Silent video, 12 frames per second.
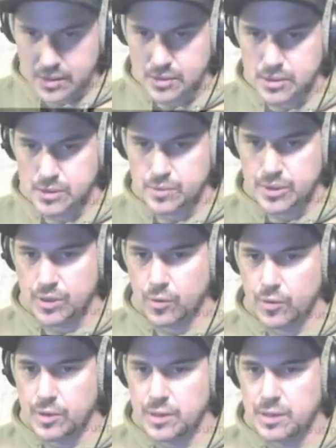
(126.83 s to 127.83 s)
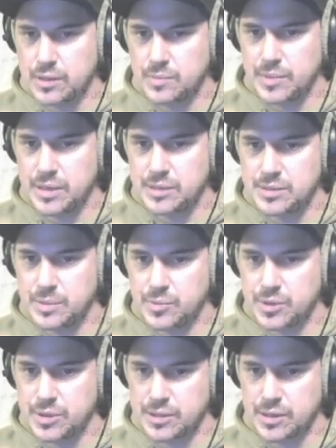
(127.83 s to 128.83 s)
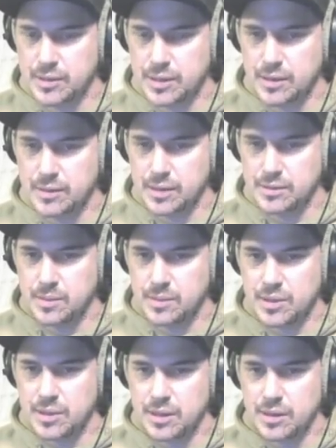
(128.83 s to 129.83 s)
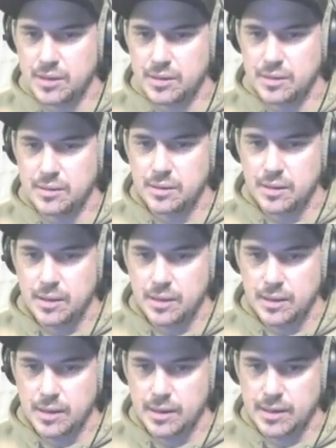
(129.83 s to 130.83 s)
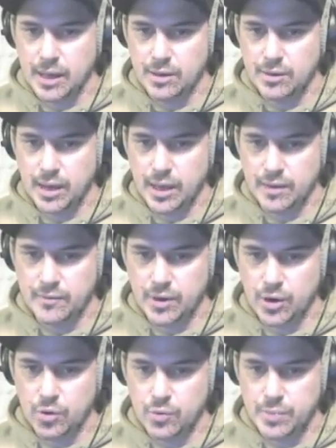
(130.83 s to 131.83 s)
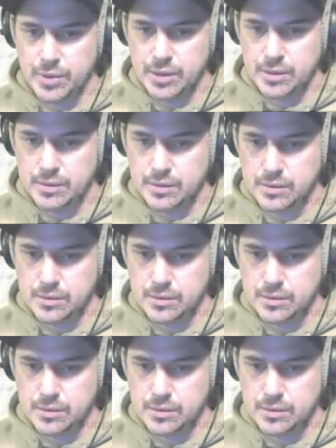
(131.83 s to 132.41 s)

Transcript: Just record a little bit of gibberish on there, and then double click on it, and now you have an open